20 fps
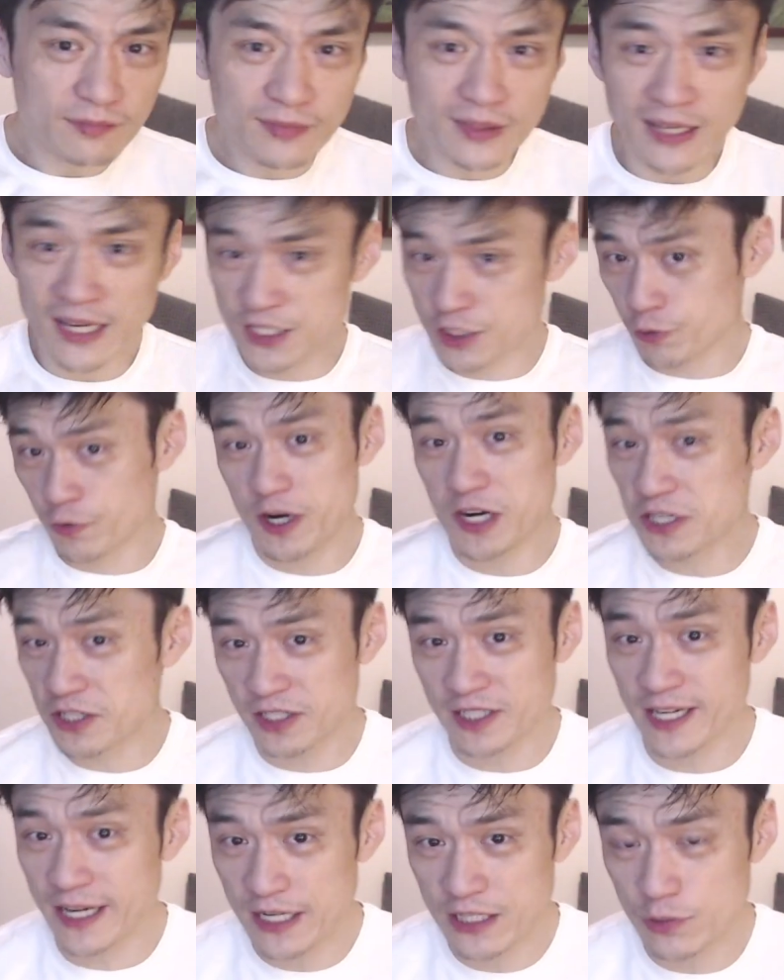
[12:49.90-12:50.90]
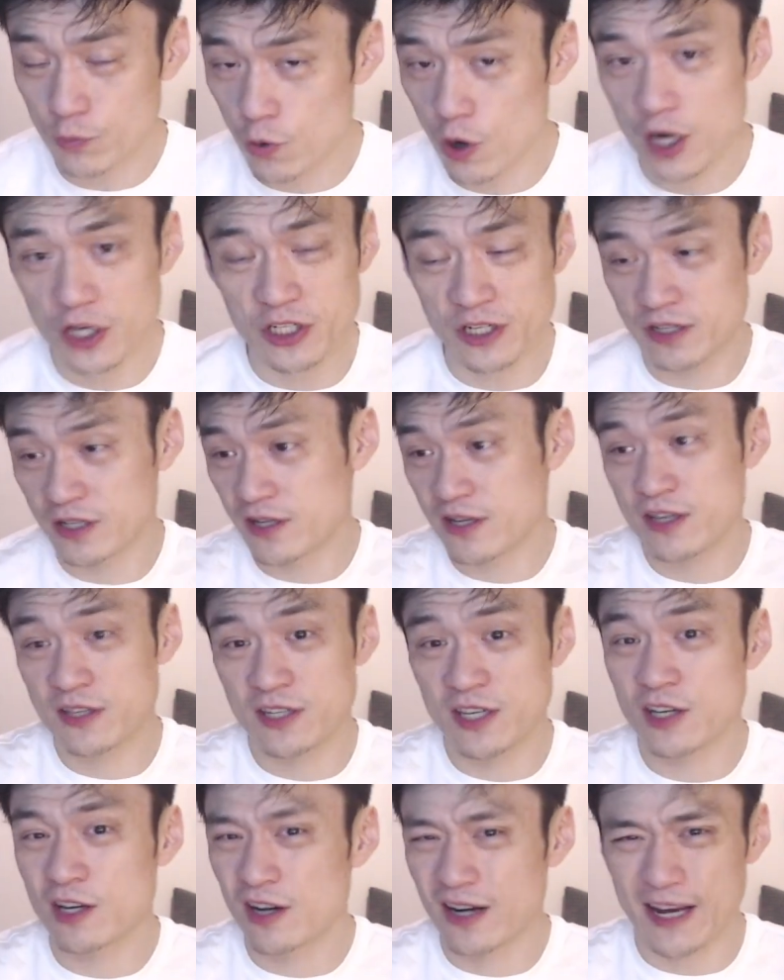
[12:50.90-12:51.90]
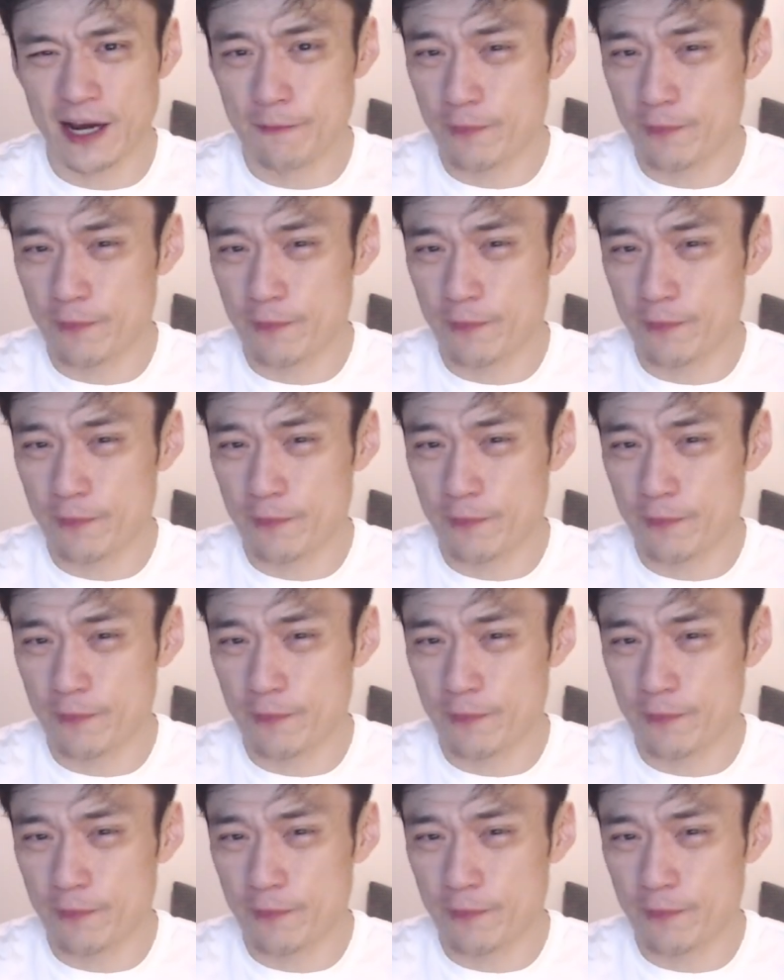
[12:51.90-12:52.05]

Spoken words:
It's really entertaining to watch. And he got like